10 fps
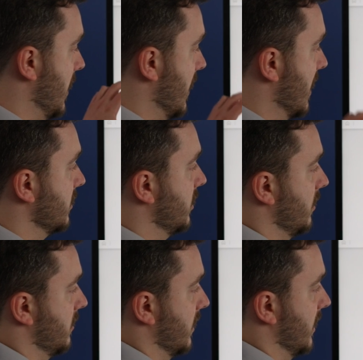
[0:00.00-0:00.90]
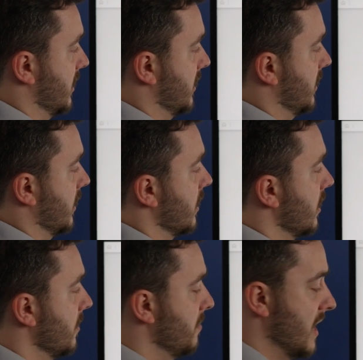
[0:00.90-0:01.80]
it, and due to this
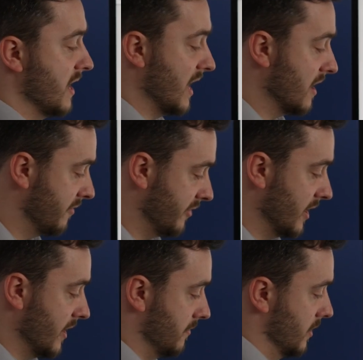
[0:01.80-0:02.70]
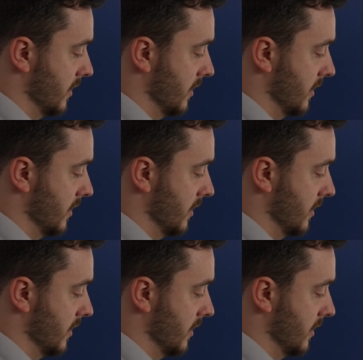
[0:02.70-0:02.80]
being infinite,